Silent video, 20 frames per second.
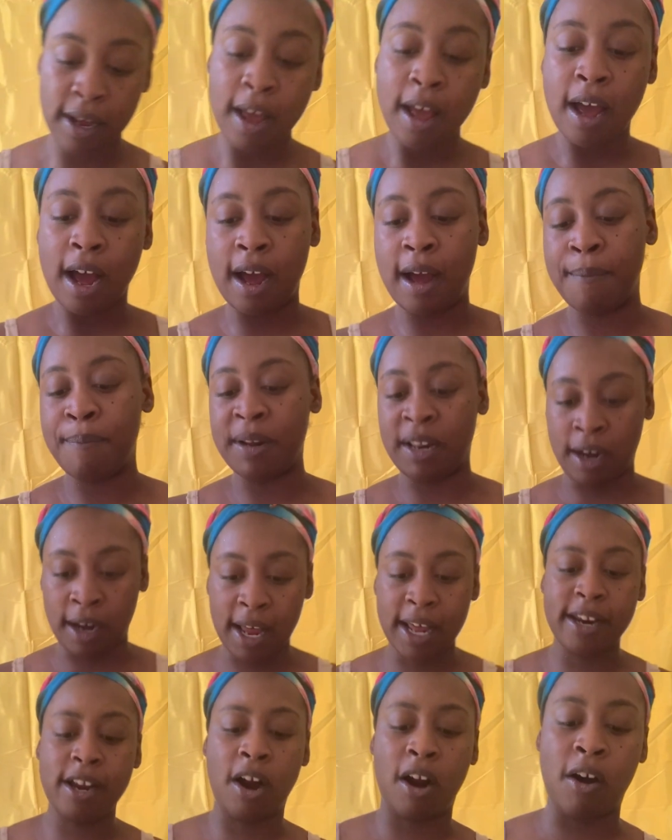But a
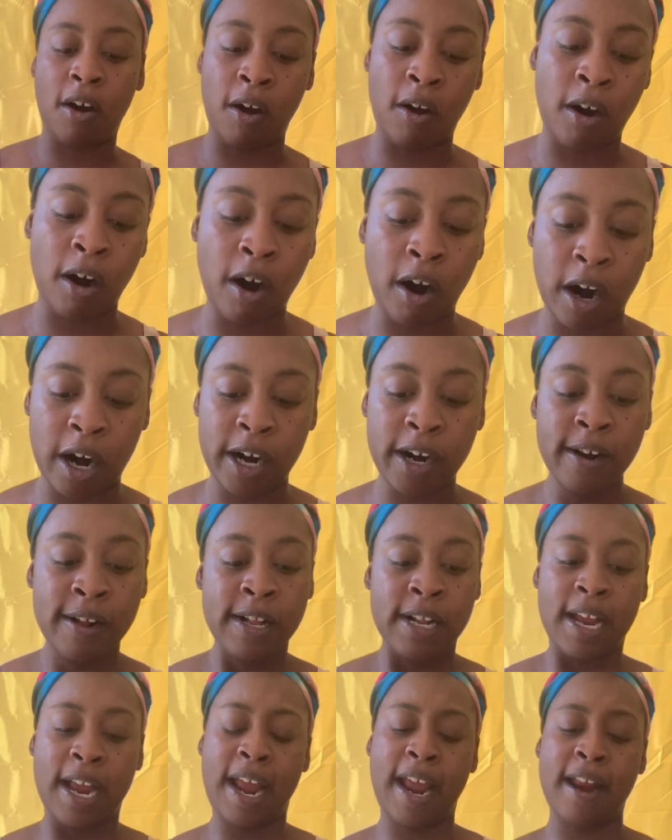lot of y'all are.
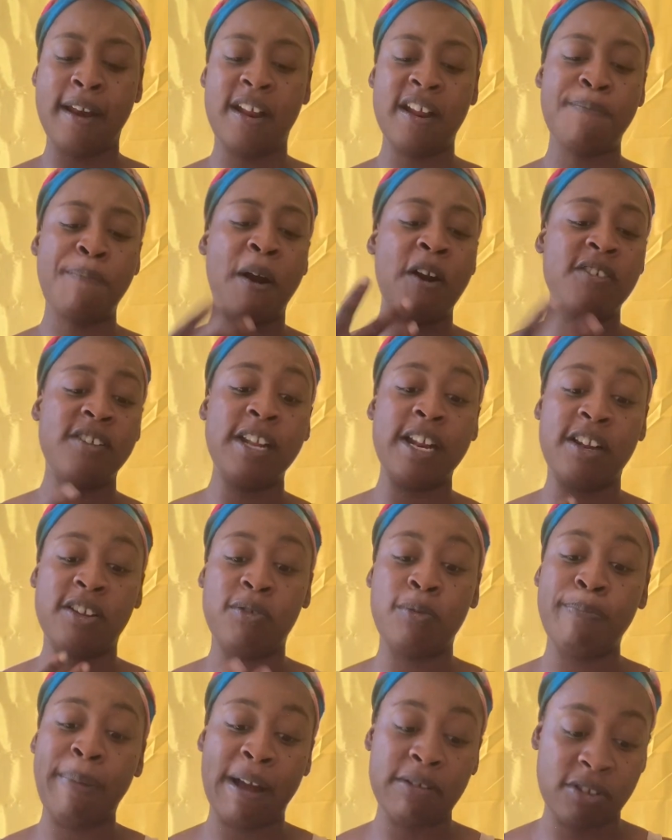And this person is
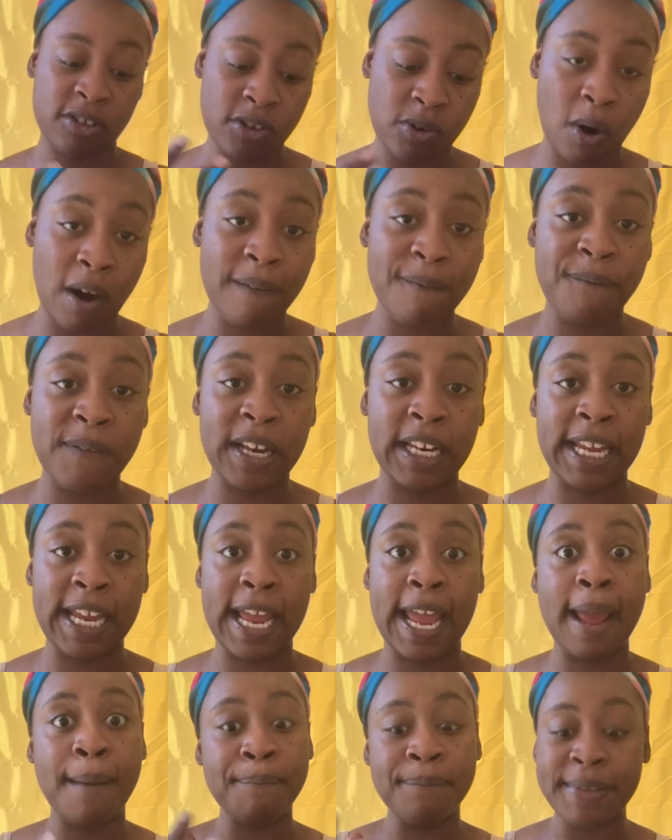about to start feeling
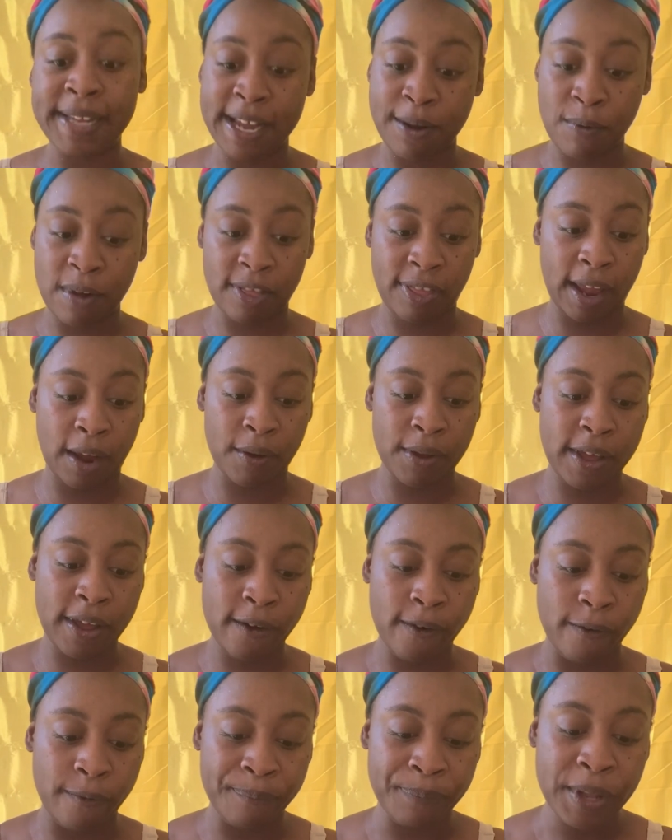empty without
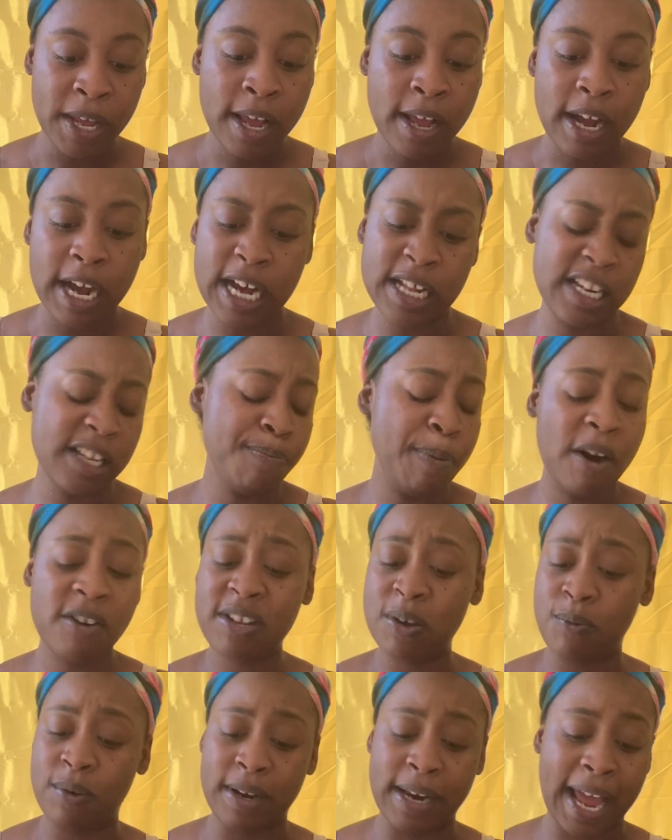you. This
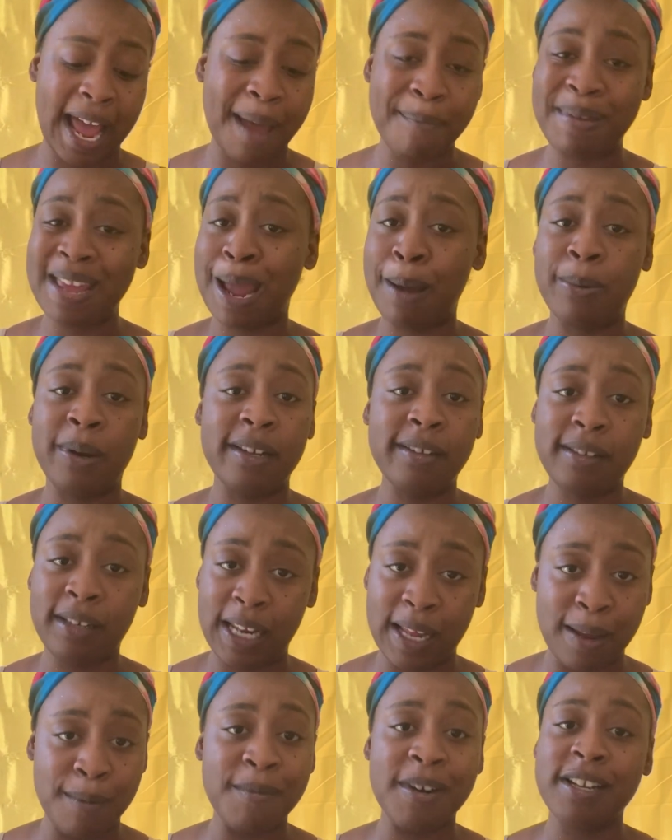person will not be able to
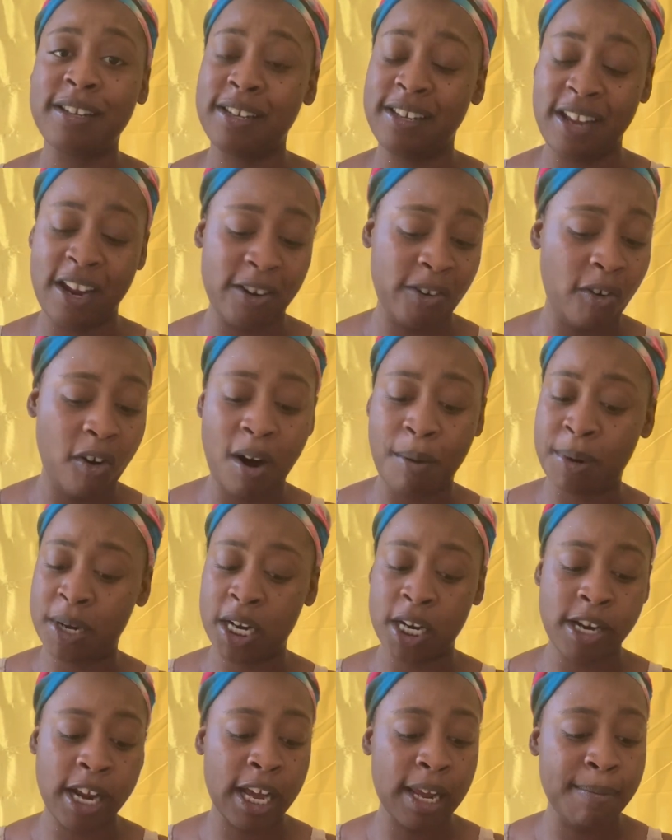sleep. This is their karma.
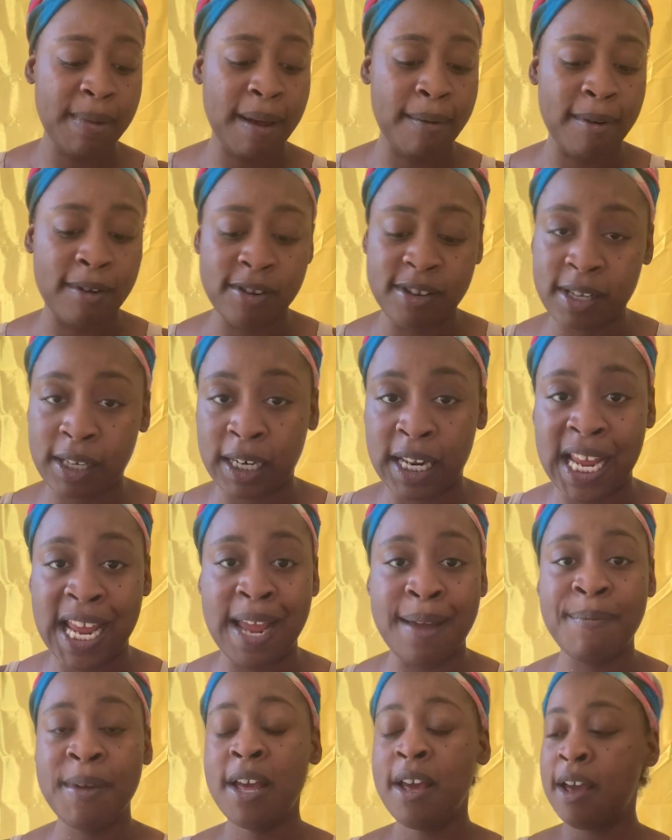They're not going to be able to
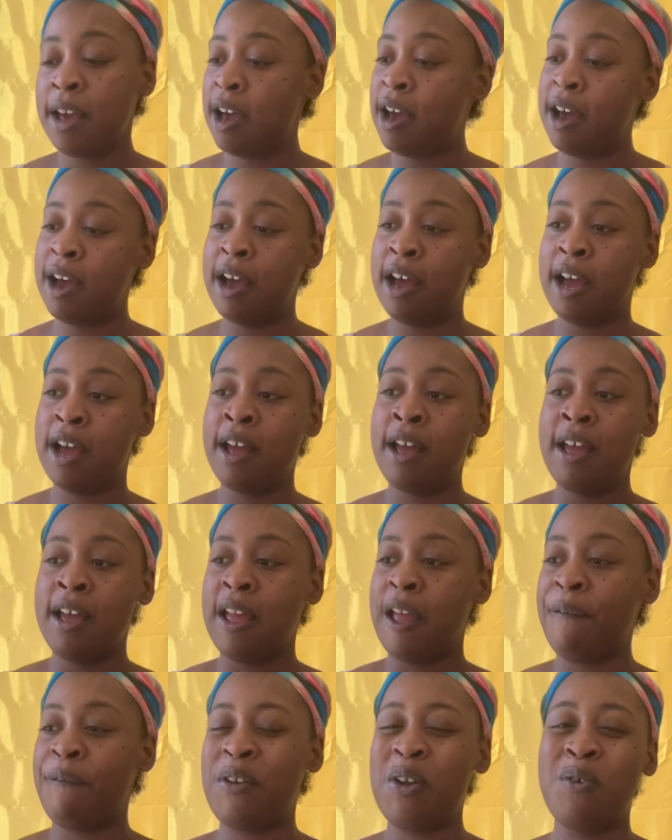sleep.
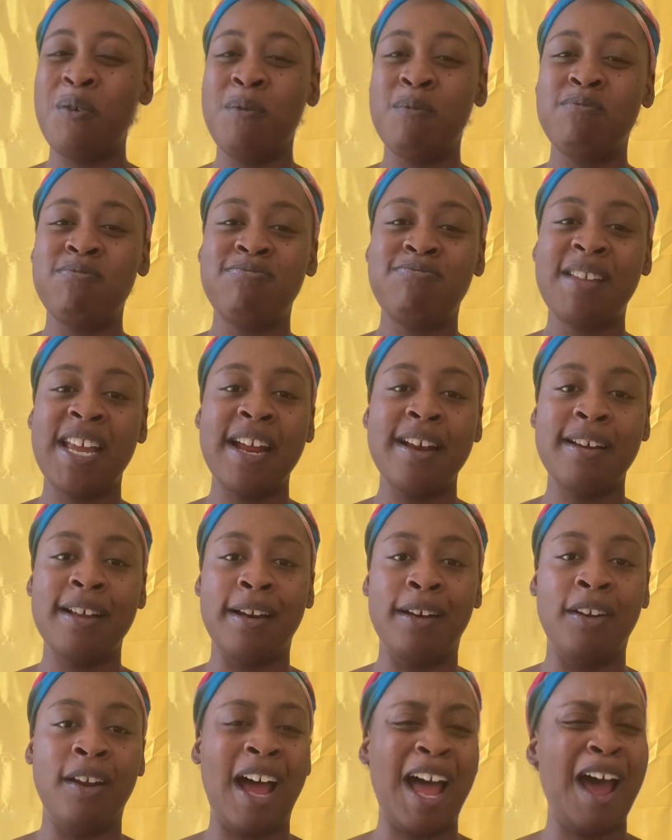If you tend
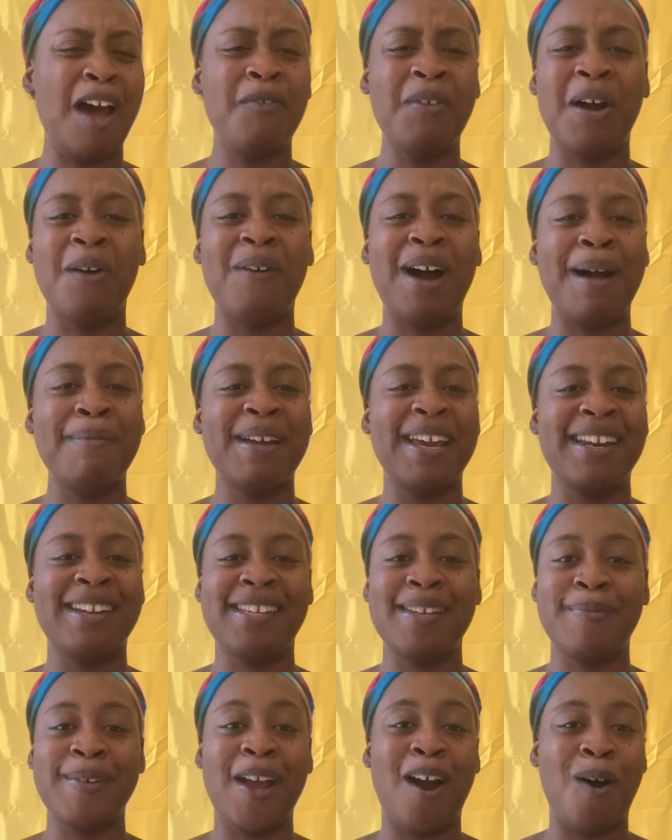to... I don't know why I'm getting
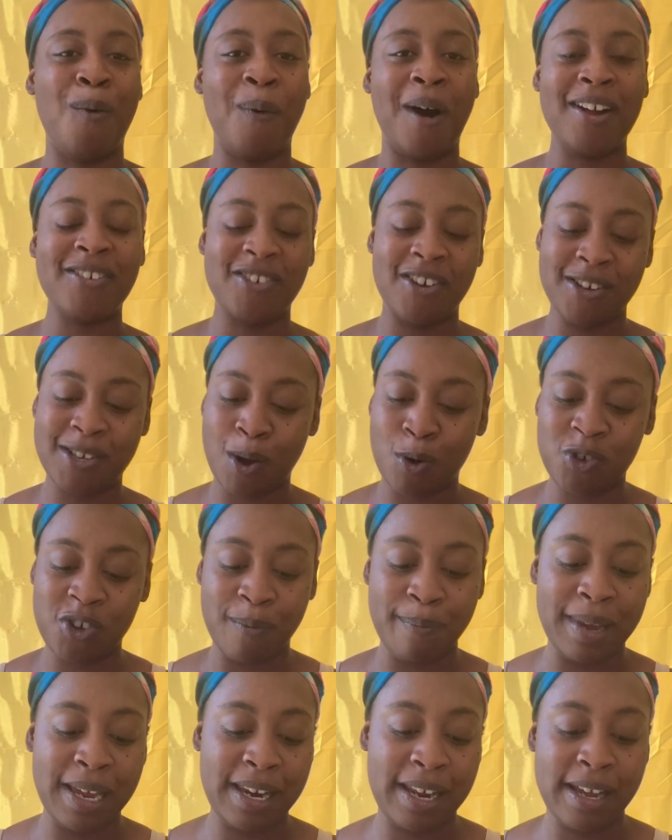some of y'all watch their social
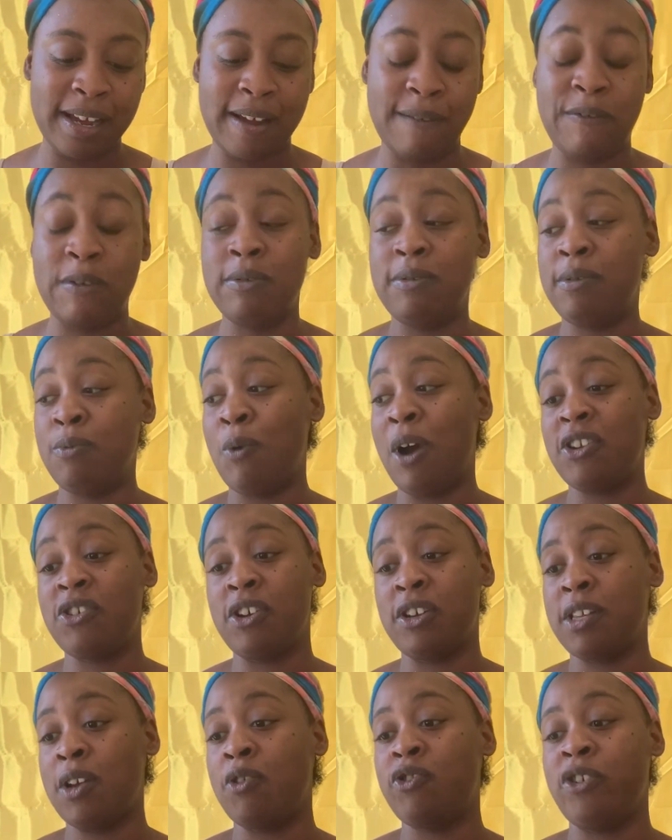media. If you watch
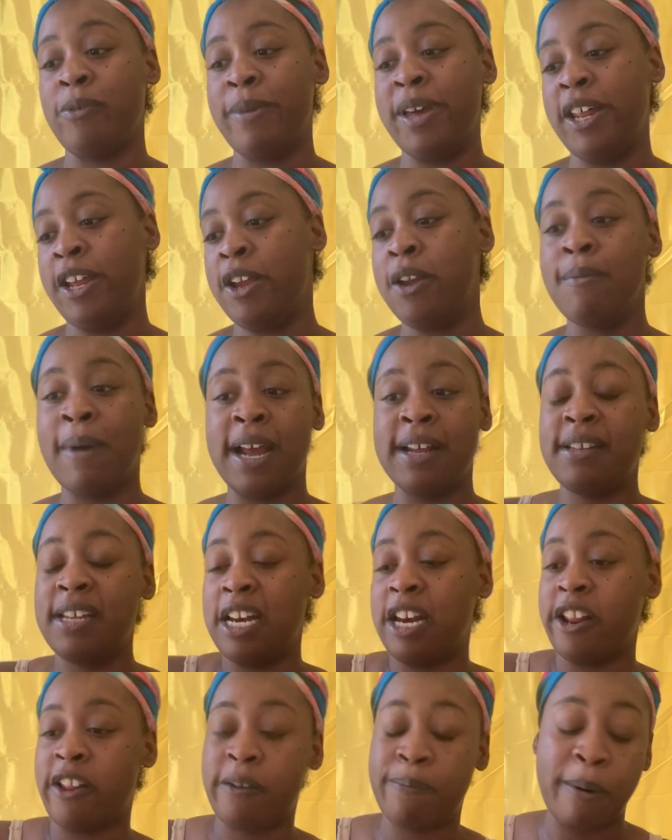their social media, you might see
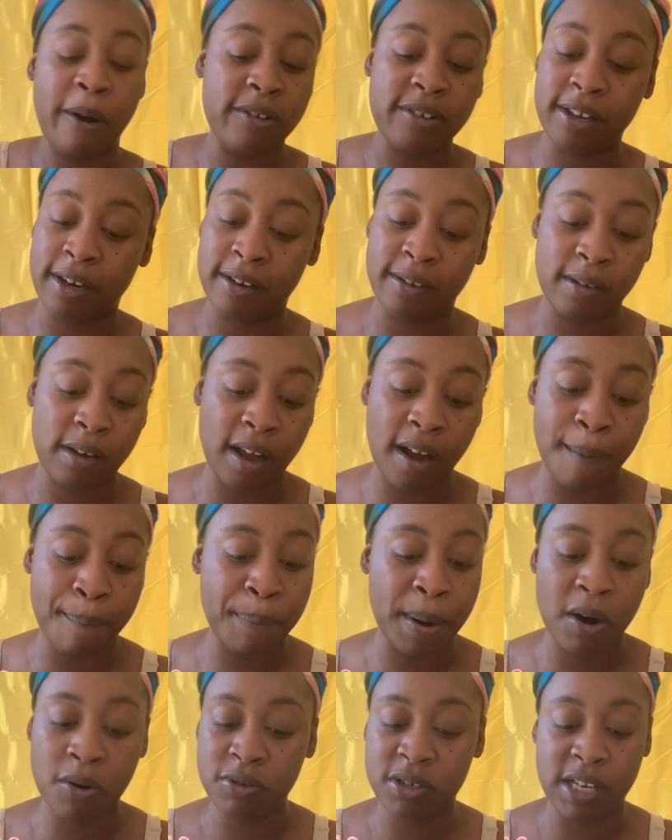that this person is up
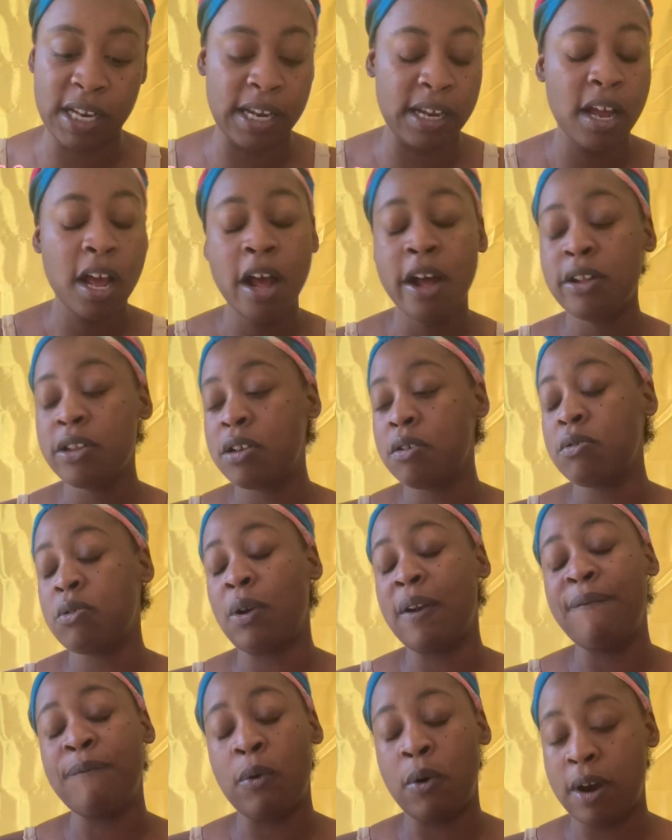posting 2,
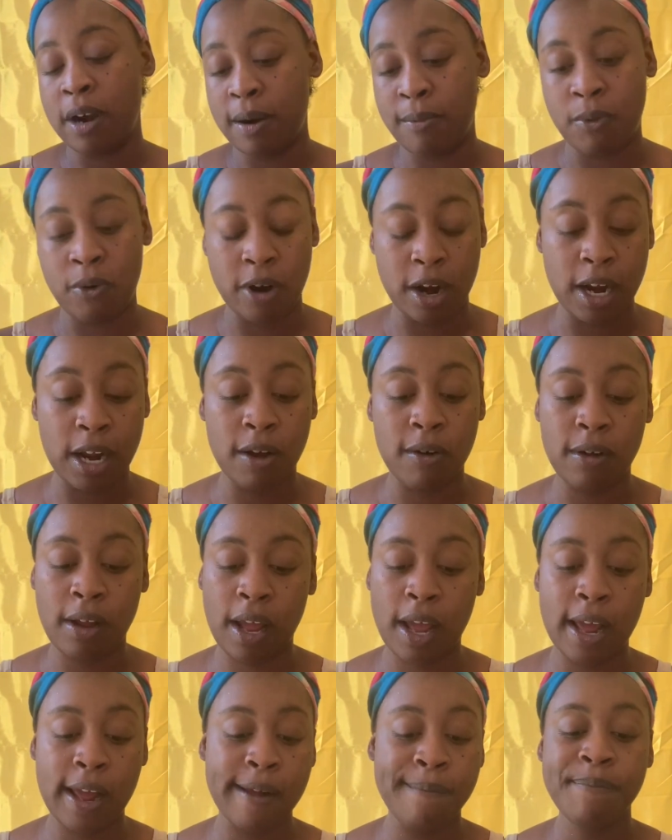3, 4 in the morning,
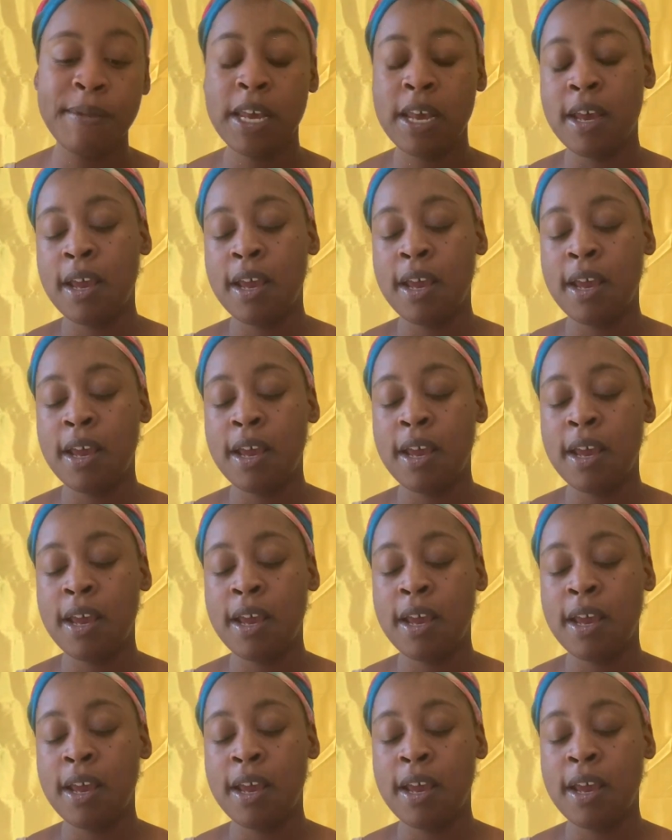okay?